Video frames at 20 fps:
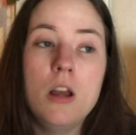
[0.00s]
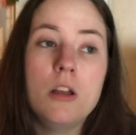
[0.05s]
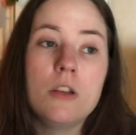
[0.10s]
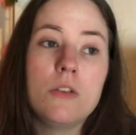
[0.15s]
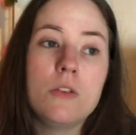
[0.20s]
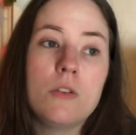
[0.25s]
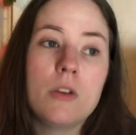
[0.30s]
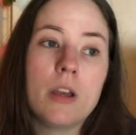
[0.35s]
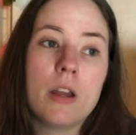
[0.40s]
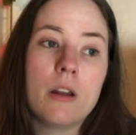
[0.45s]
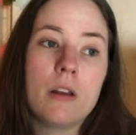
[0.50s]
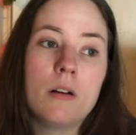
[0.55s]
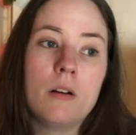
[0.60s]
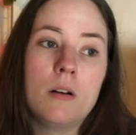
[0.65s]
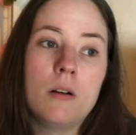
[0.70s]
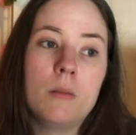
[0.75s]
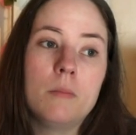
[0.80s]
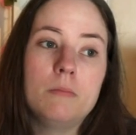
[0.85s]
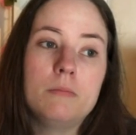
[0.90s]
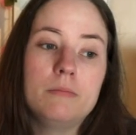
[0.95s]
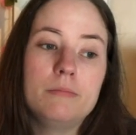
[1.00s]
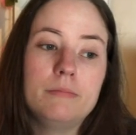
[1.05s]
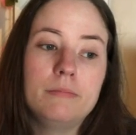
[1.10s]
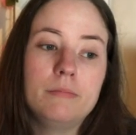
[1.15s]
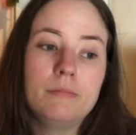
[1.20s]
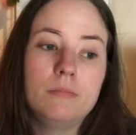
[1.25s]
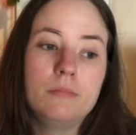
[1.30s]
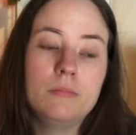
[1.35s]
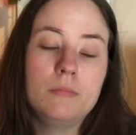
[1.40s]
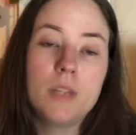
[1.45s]
you can... Um,
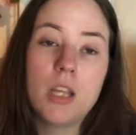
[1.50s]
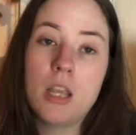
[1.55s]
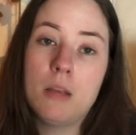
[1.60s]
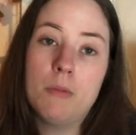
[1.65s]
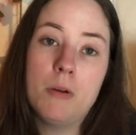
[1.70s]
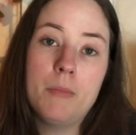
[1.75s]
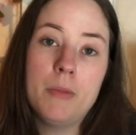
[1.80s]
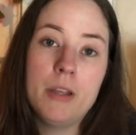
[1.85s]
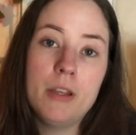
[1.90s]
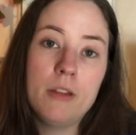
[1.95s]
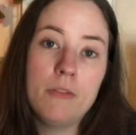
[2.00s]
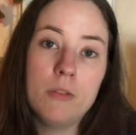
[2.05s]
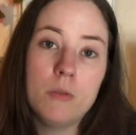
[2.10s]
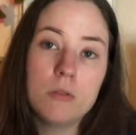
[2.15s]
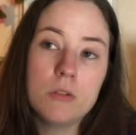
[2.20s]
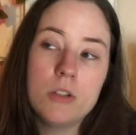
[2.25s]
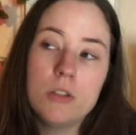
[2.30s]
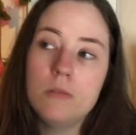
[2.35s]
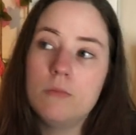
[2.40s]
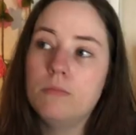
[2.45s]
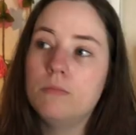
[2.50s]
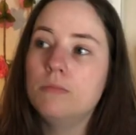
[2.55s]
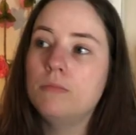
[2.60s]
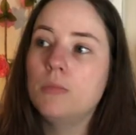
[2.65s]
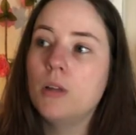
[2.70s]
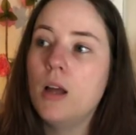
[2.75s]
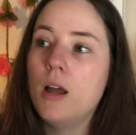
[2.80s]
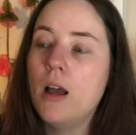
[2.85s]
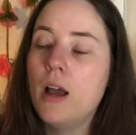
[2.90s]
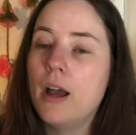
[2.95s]
email me if you want to.
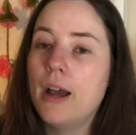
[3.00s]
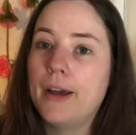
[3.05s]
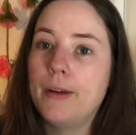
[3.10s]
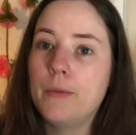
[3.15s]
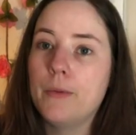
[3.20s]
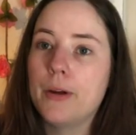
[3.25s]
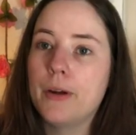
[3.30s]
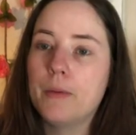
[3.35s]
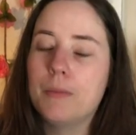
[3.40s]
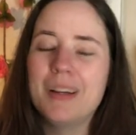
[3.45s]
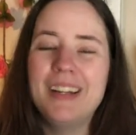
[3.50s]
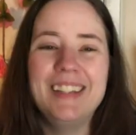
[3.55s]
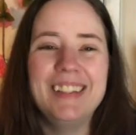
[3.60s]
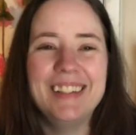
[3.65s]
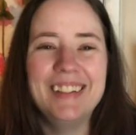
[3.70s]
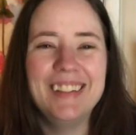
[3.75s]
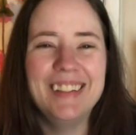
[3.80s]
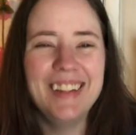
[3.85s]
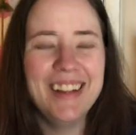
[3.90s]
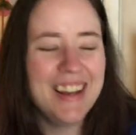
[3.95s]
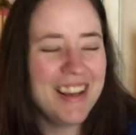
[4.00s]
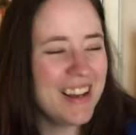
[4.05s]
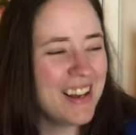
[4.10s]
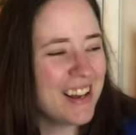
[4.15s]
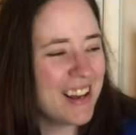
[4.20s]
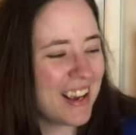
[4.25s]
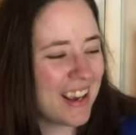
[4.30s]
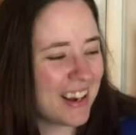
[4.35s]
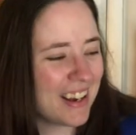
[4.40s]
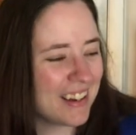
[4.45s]
I don't care.
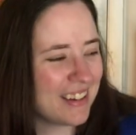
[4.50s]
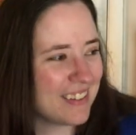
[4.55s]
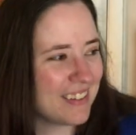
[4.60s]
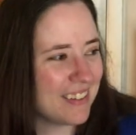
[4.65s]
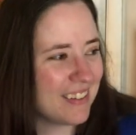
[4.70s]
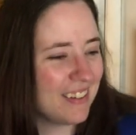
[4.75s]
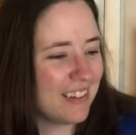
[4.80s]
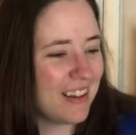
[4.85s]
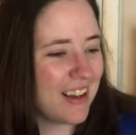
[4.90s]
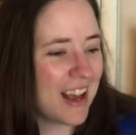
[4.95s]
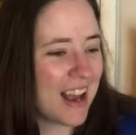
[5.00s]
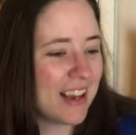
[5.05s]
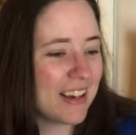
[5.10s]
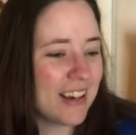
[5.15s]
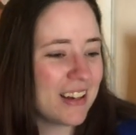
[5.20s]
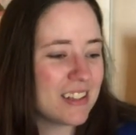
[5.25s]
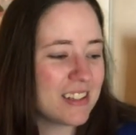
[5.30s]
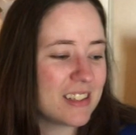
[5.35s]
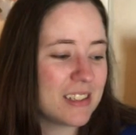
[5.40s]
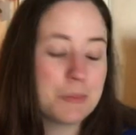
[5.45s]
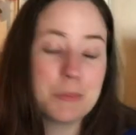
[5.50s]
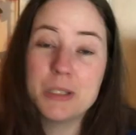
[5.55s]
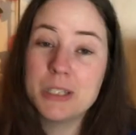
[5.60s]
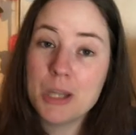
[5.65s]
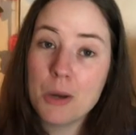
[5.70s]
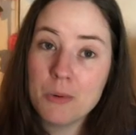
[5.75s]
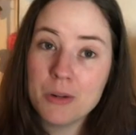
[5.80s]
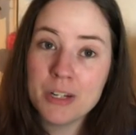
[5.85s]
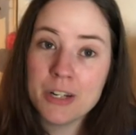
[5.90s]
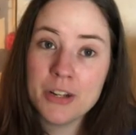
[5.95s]
And uh, I got some
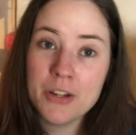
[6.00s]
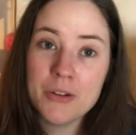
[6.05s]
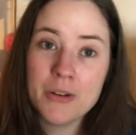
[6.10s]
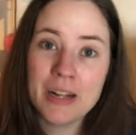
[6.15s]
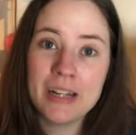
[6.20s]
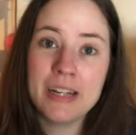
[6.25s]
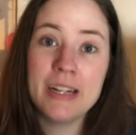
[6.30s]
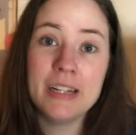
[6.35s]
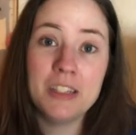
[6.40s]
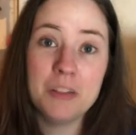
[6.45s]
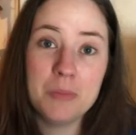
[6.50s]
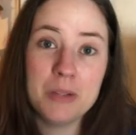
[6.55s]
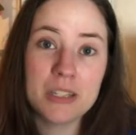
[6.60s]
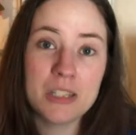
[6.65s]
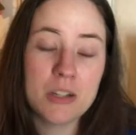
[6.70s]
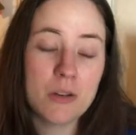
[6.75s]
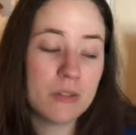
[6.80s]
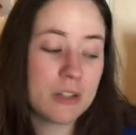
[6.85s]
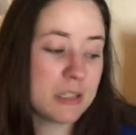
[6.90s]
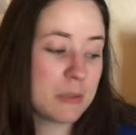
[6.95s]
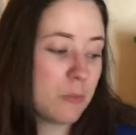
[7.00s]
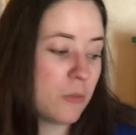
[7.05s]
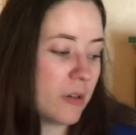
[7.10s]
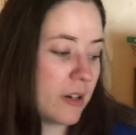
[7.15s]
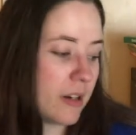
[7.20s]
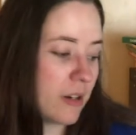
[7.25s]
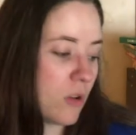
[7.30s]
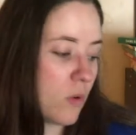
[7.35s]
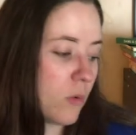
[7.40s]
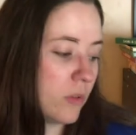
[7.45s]
sewing to do. I did a little bit of sewing this
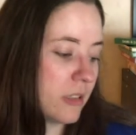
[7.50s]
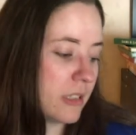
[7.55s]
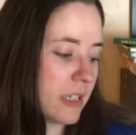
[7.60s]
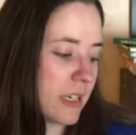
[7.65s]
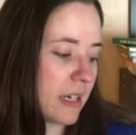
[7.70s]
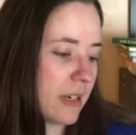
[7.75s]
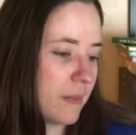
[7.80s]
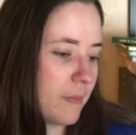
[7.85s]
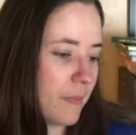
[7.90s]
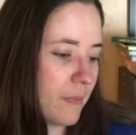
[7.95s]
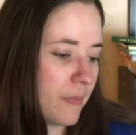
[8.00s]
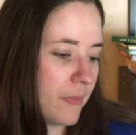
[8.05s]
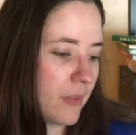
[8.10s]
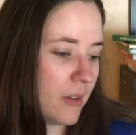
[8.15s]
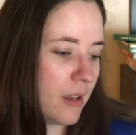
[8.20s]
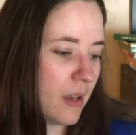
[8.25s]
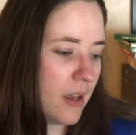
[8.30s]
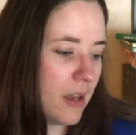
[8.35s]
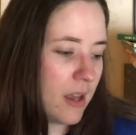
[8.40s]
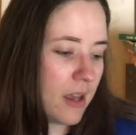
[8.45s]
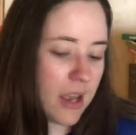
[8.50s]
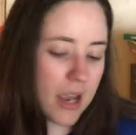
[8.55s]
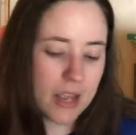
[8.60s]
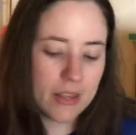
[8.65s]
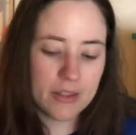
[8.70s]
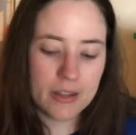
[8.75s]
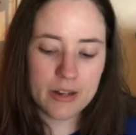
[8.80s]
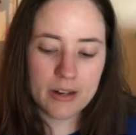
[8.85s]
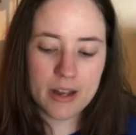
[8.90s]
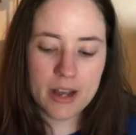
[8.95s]
morning, quilting.
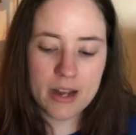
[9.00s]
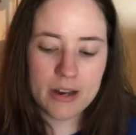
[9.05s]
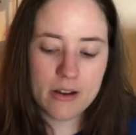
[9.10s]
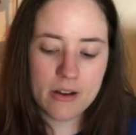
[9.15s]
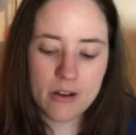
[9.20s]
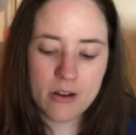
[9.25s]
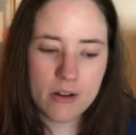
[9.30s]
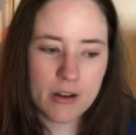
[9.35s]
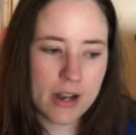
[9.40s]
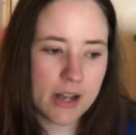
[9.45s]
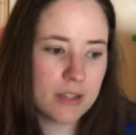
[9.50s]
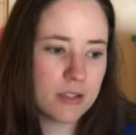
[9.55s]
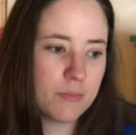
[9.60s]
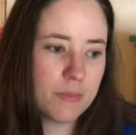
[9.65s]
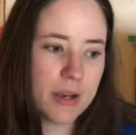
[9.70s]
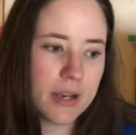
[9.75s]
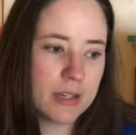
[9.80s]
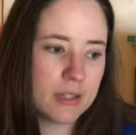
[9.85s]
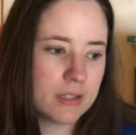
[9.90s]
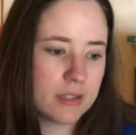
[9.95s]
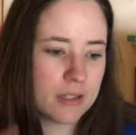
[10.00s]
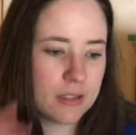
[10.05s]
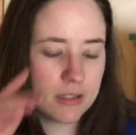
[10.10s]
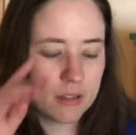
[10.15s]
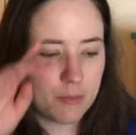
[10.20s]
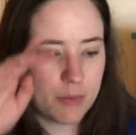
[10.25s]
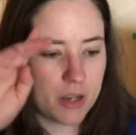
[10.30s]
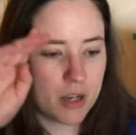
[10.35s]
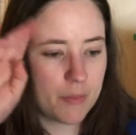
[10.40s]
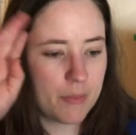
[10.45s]
And then I got all kinds of bags that's
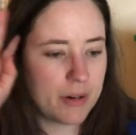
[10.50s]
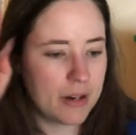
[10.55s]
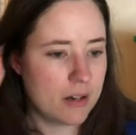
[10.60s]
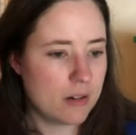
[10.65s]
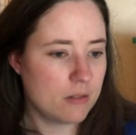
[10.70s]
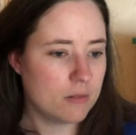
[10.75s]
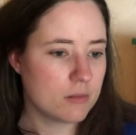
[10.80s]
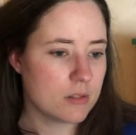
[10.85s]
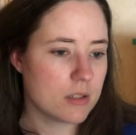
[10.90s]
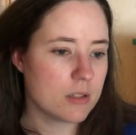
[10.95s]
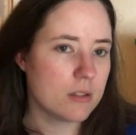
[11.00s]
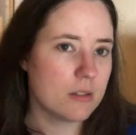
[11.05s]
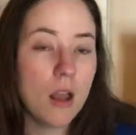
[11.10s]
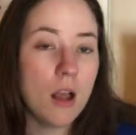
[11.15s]
going to be coming out.